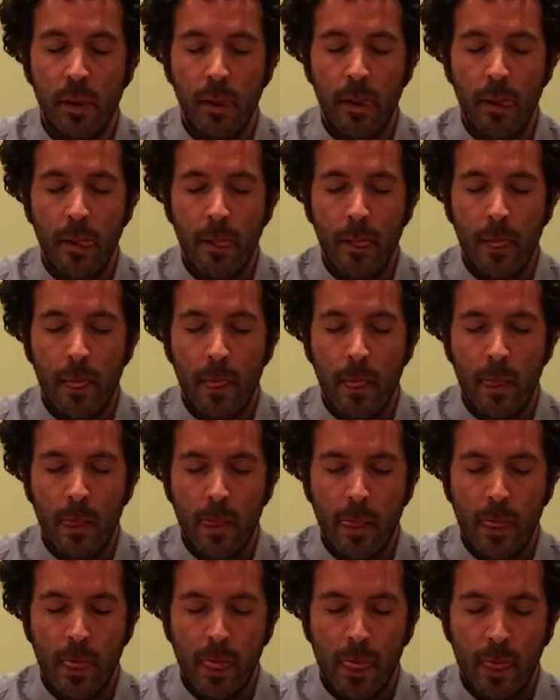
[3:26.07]

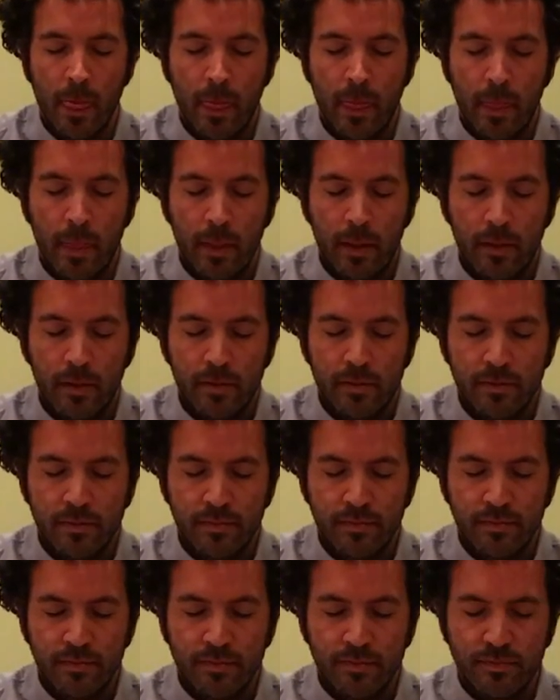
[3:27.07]

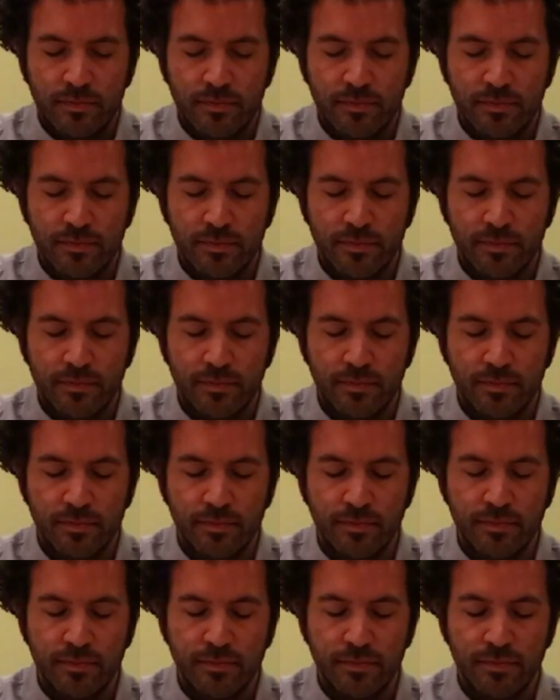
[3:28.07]

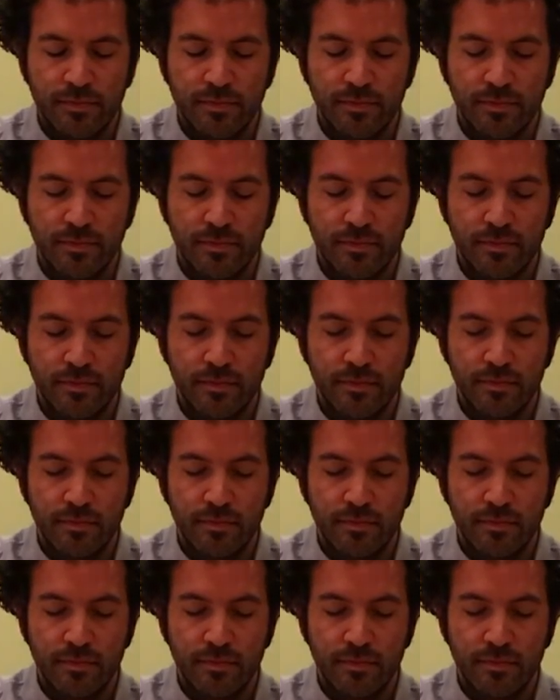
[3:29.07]
No one is speaking in this clip.